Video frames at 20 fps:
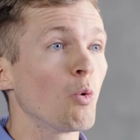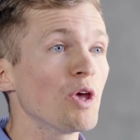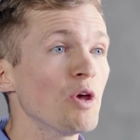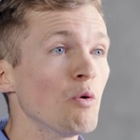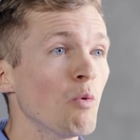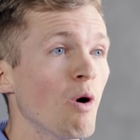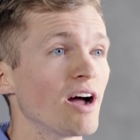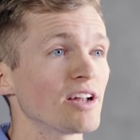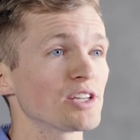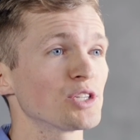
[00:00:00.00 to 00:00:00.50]

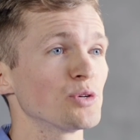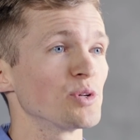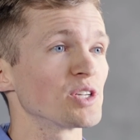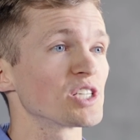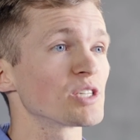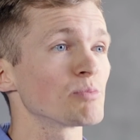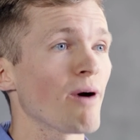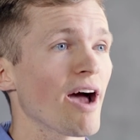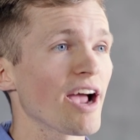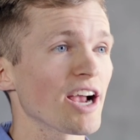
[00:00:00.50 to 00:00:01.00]
We want to
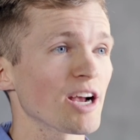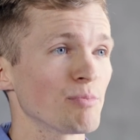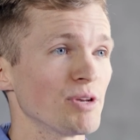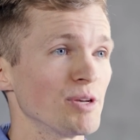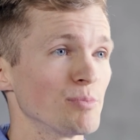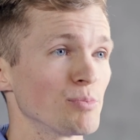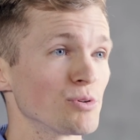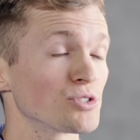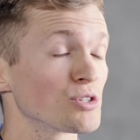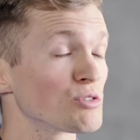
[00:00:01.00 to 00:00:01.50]
inspire
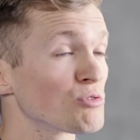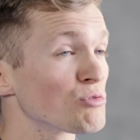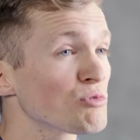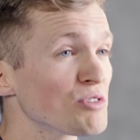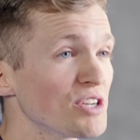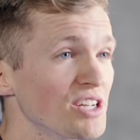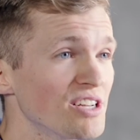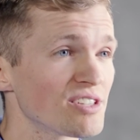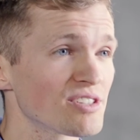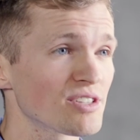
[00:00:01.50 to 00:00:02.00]
people to
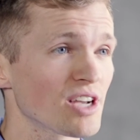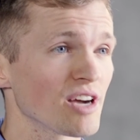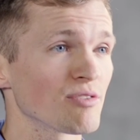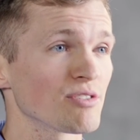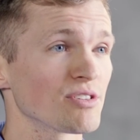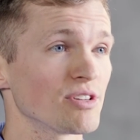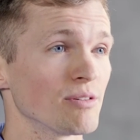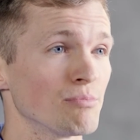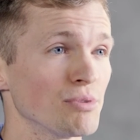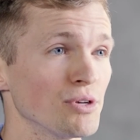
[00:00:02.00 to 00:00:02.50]

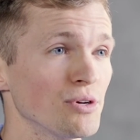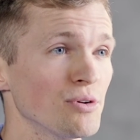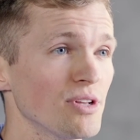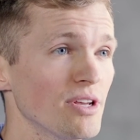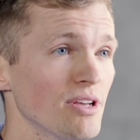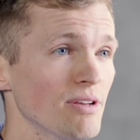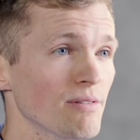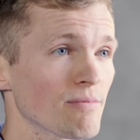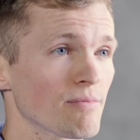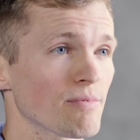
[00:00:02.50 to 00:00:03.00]
rediscover the
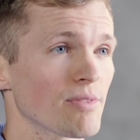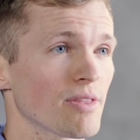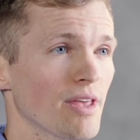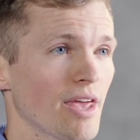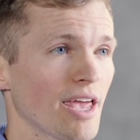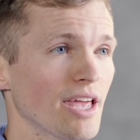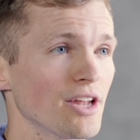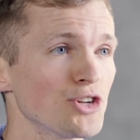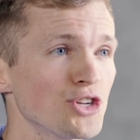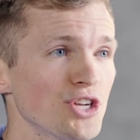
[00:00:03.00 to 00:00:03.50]
beauty
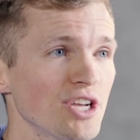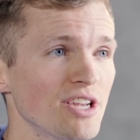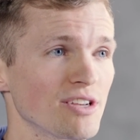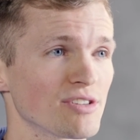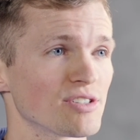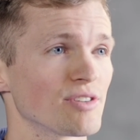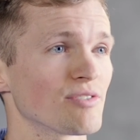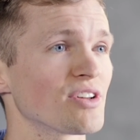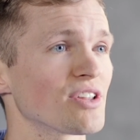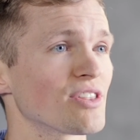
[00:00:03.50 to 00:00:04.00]
and
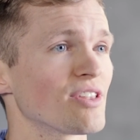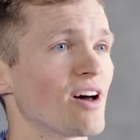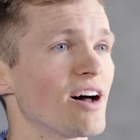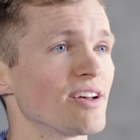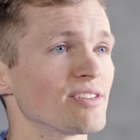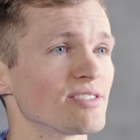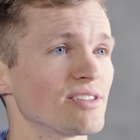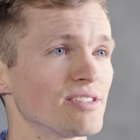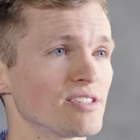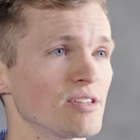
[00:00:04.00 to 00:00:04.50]
genius of
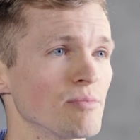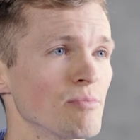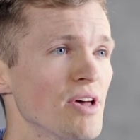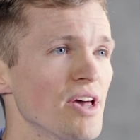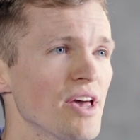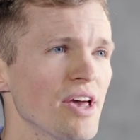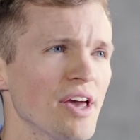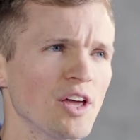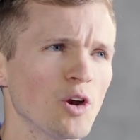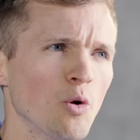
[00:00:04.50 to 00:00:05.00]
Catholicism
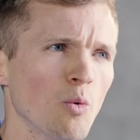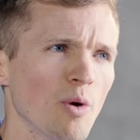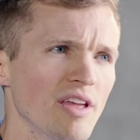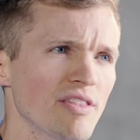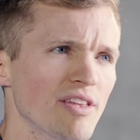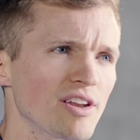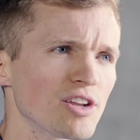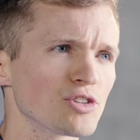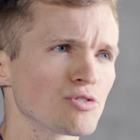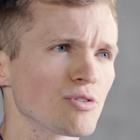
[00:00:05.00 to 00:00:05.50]
in a
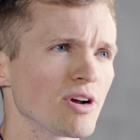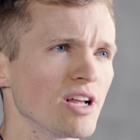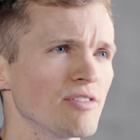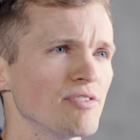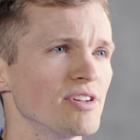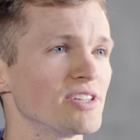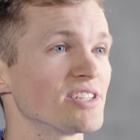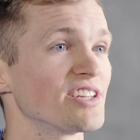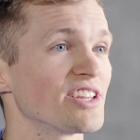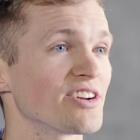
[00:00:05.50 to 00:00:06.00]
way that is
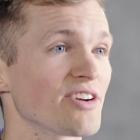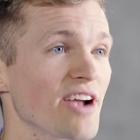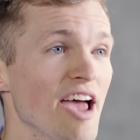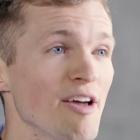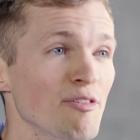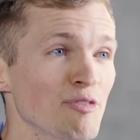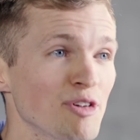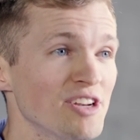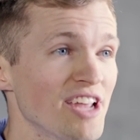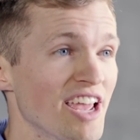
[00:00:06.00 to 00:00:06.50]
relevant to their
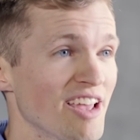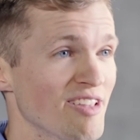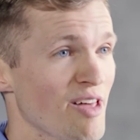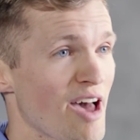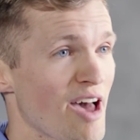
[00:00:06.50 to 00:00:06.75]
everyday